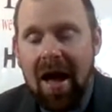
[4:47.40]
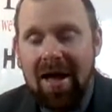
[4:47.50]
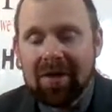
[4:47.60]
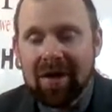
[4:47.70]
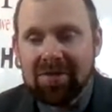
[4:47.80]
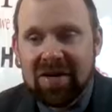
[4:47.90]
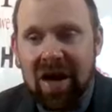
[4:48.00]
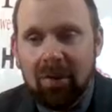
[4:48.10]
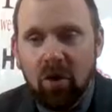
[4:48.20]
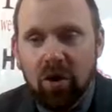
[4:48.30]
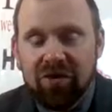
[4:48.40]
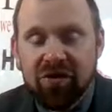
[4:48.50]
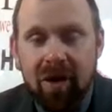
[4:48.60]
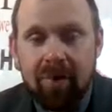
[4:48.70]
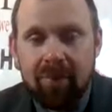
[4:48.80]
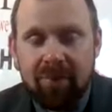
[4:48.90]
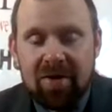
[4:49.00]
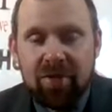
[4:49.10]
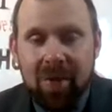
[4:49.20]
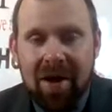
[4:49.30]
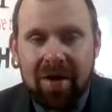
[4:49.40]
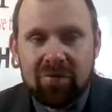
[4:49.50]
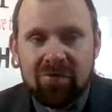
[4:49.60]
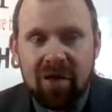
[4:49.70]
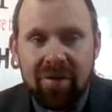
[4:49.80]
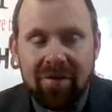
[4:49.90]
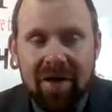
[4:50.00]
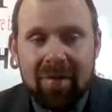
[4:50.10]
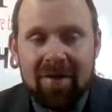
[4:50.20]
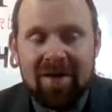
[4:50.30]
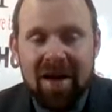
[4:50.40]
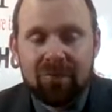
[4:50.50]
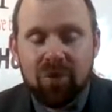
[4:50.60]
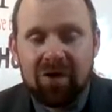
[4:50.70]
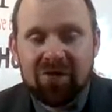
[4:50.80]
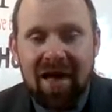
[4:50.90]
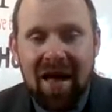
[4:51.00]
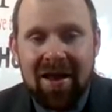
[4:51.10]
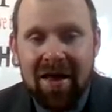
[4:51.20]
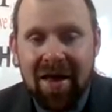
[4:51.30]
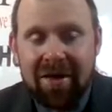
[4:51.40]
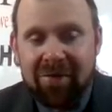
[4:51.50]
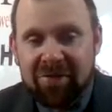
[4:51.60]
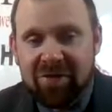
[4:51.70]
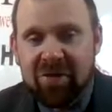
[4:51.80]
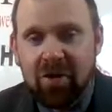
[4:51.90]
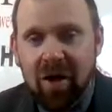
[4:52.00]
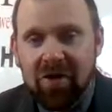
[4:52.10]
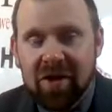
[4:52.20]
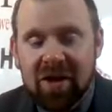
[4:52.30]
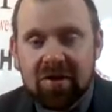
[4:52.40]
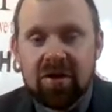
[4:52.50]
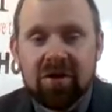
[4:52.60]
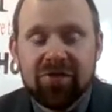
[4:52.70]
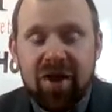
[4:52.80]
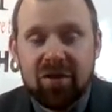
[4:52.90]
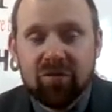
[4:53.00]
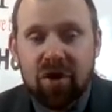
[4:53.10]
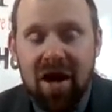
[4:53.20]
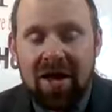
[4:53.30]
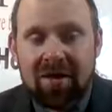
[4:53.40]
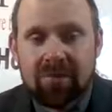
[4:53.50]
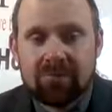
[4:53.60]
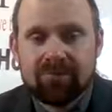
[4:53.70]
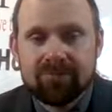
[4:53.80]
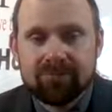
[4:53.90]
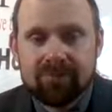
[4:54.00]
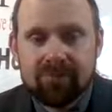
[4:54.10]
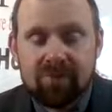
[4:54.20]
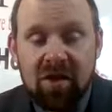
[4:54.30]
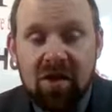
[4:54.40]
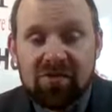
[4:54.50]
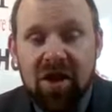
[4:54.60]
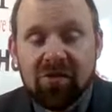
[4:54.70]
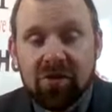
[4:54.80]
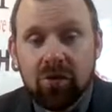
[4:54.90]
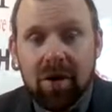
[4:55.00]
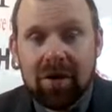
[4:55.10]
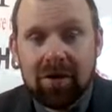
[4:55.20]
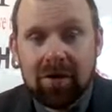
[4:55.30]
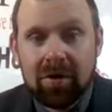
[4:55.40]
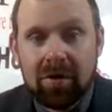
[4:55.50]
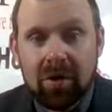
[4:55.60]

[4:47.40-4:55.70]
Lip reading: I think the Cowboys beat the Rams, led by Dak Prescott and Ezekiel Elliott, Des Bryant, Jason Witten,